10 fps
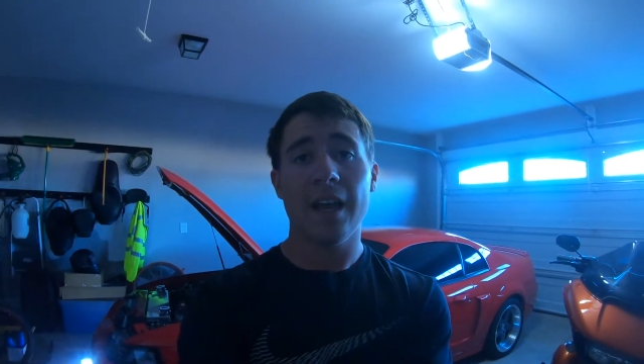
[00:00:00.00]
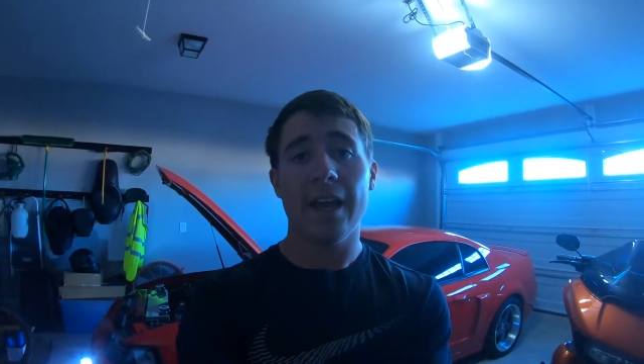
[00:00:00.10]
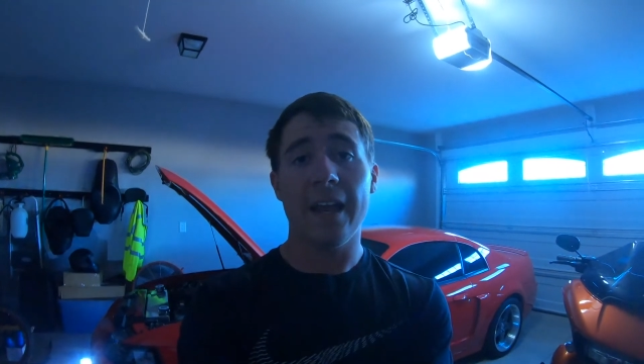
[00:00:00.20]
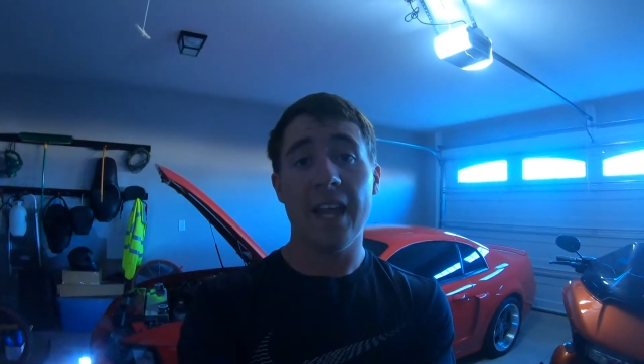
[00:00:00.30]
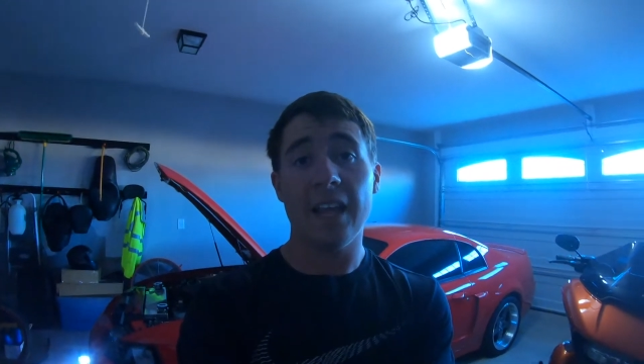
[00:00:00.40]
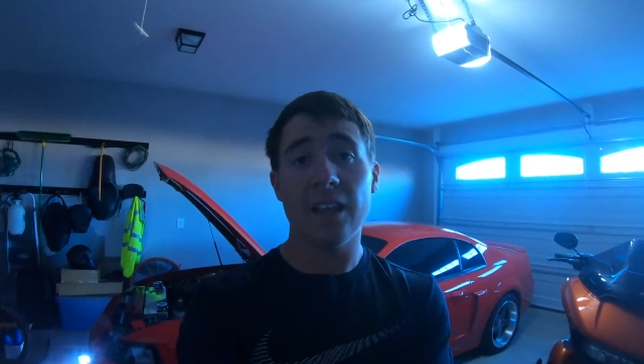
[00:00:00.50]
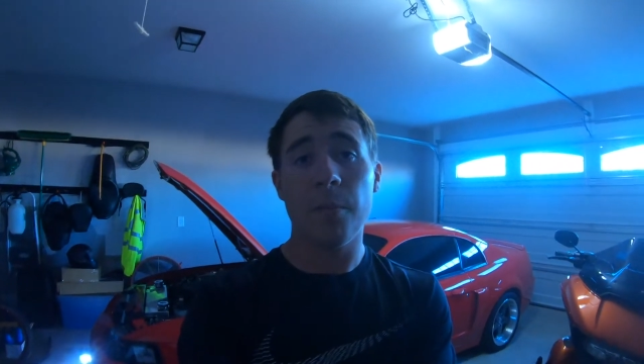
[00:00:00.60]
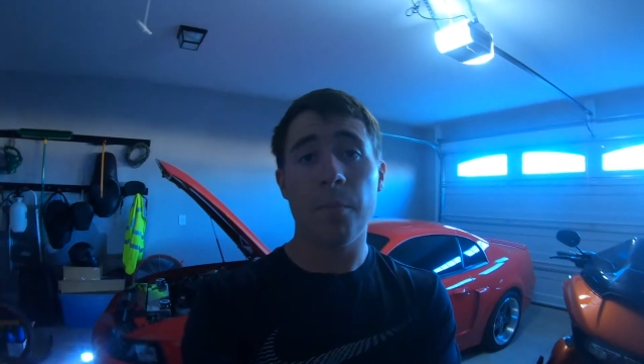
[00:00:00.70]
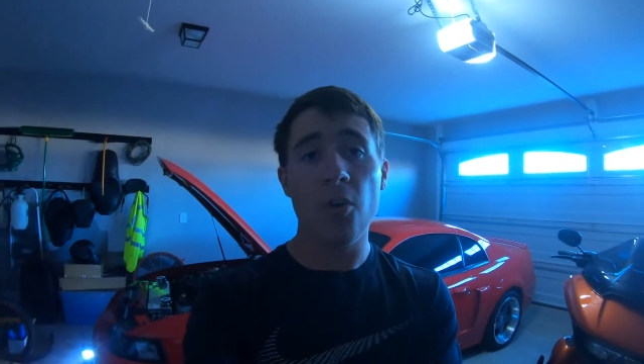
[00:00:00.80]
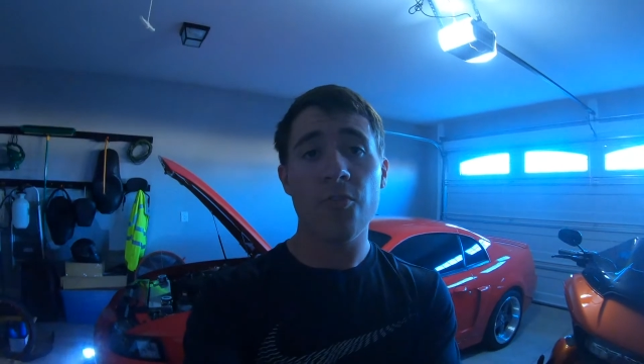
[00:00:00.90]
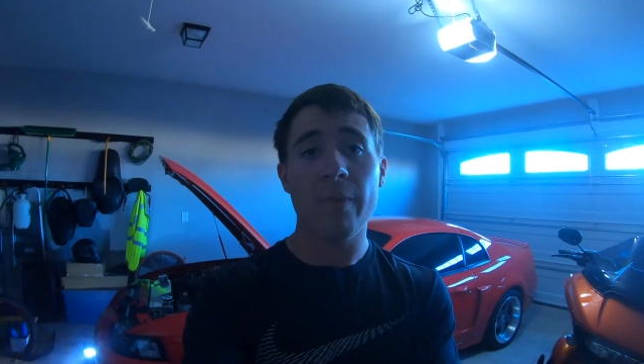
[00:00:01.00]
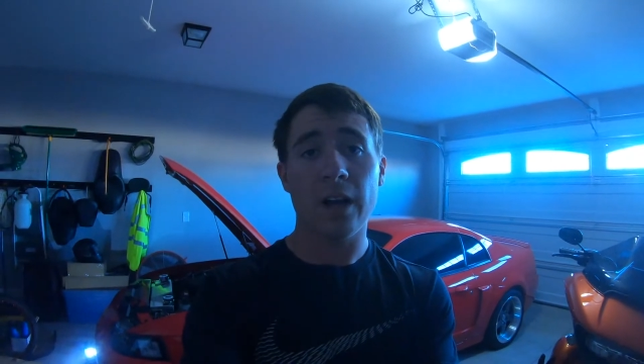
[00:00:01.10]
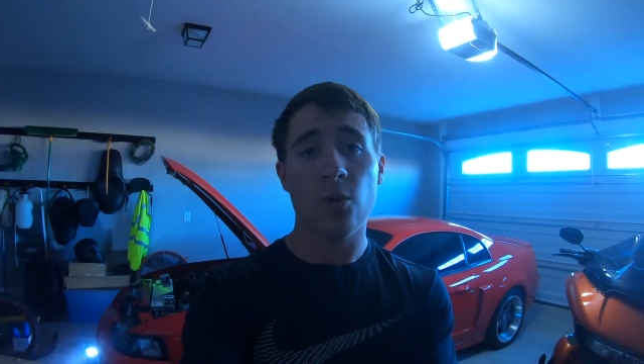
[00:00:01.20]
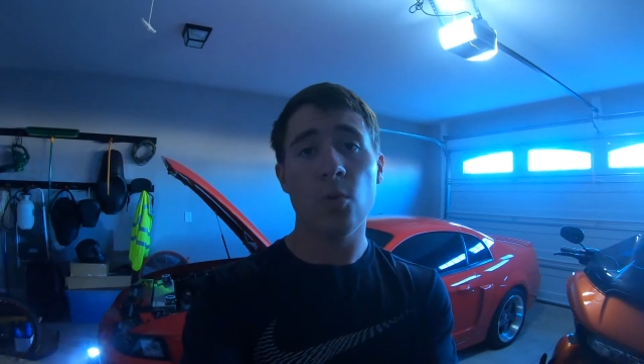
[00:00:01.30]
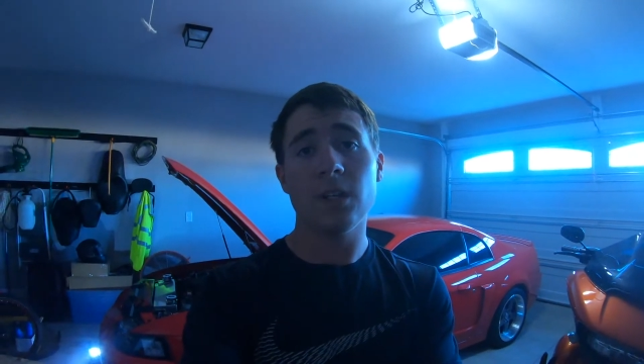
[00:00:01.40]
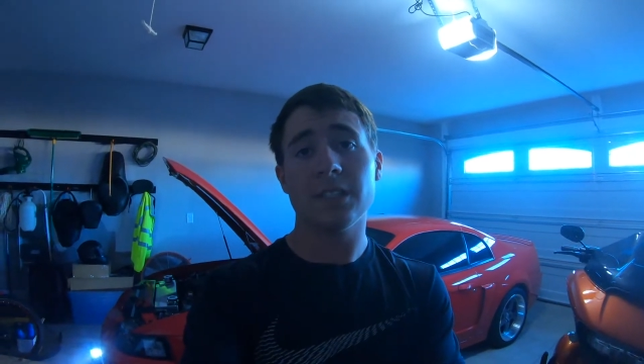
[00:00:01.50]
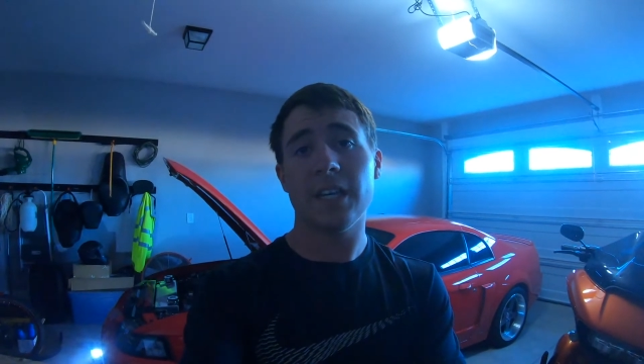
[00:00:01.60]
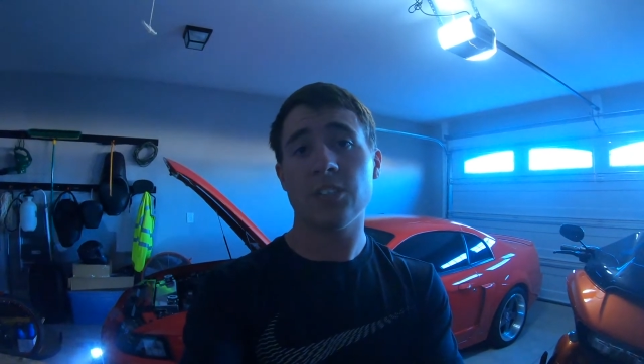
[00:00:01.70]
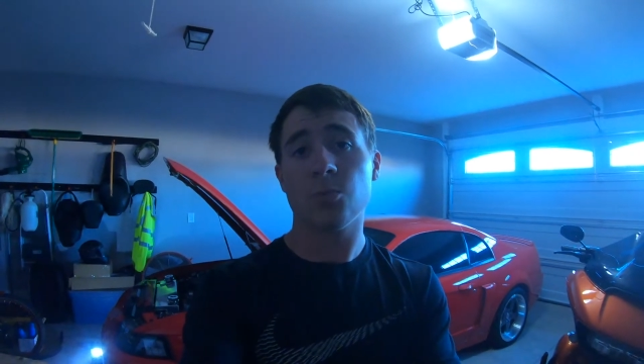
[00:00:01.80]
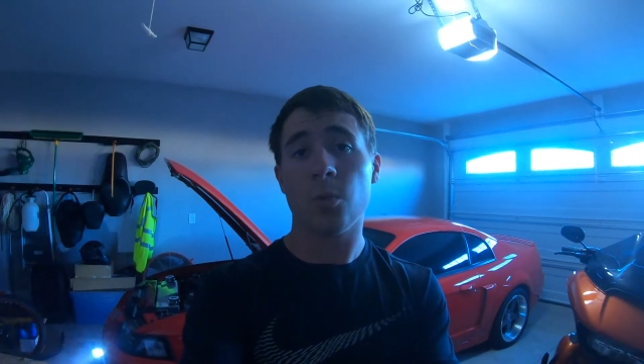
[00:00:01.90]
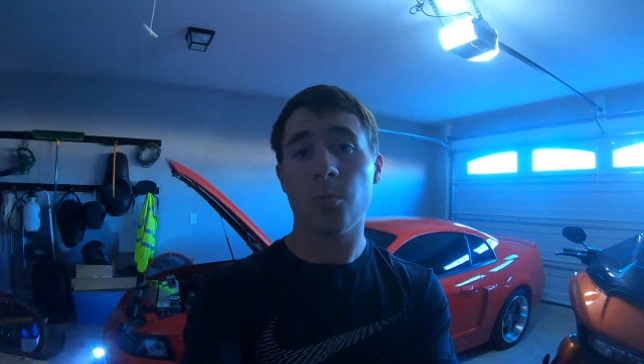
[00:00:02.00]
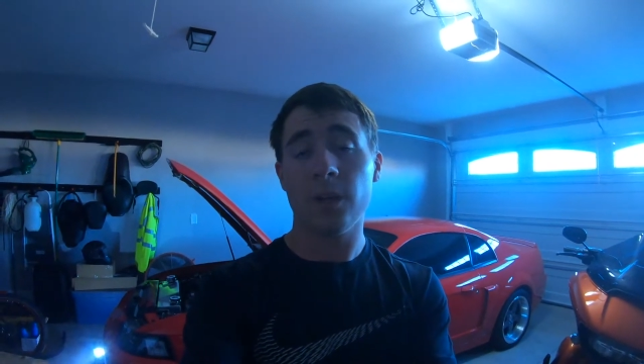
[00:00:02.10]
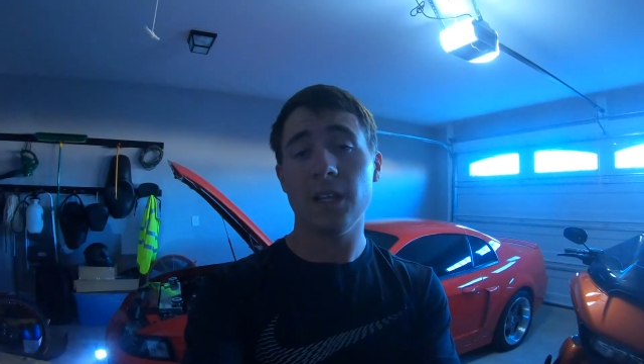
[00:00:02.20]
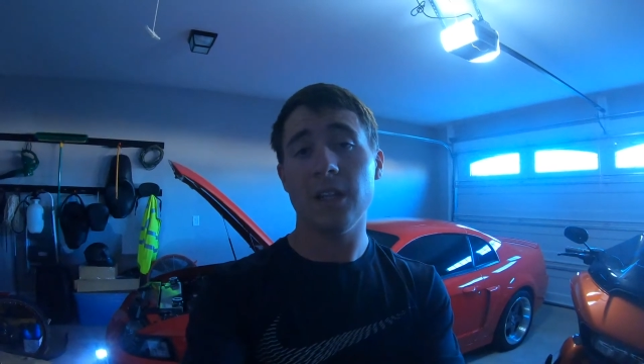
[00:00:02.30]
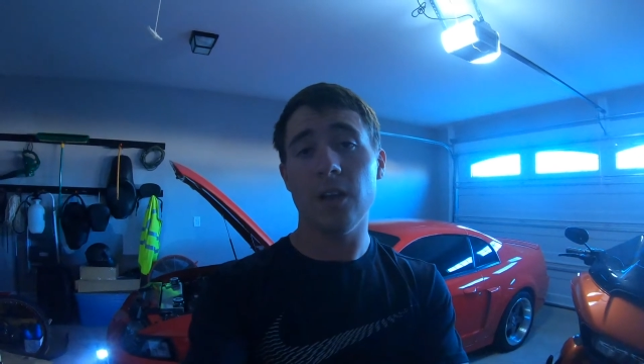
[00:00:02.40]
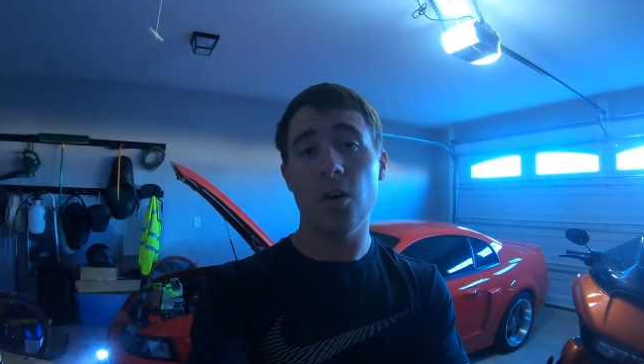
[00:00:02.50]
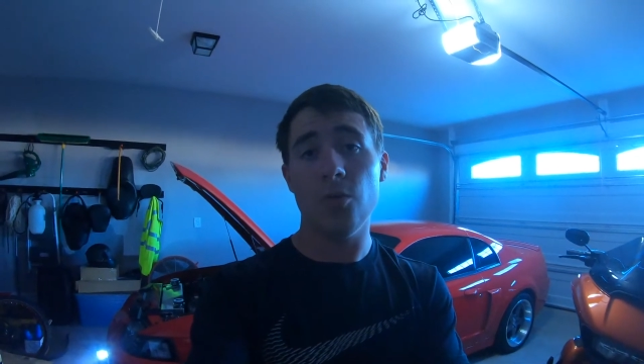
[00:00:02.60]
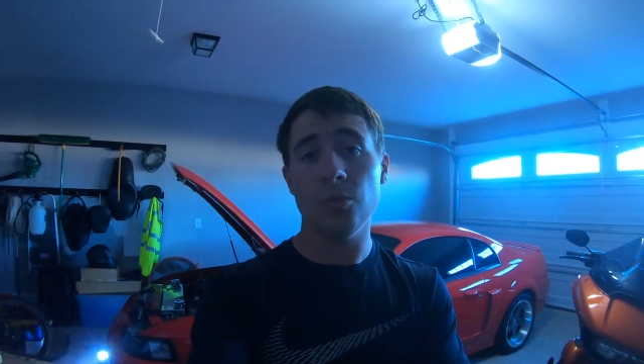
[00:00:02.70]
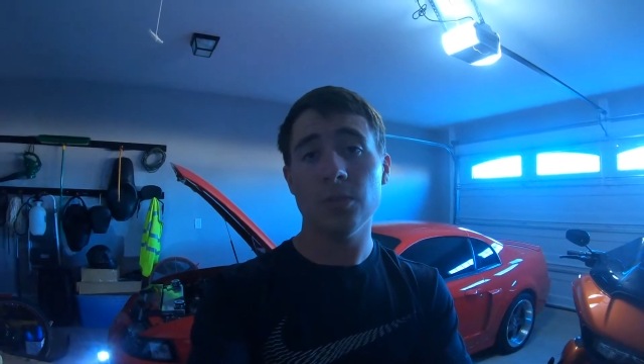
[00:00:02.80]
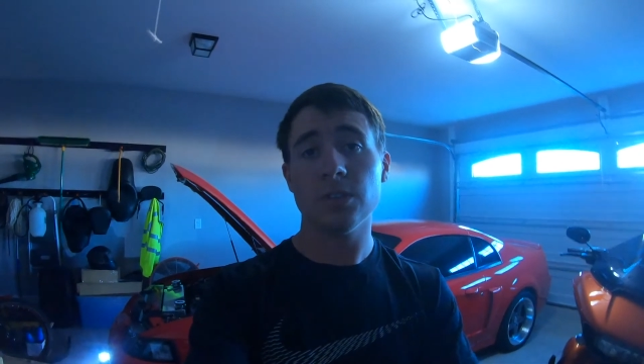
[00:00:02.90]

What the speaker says: and both my coolant tanks were really low.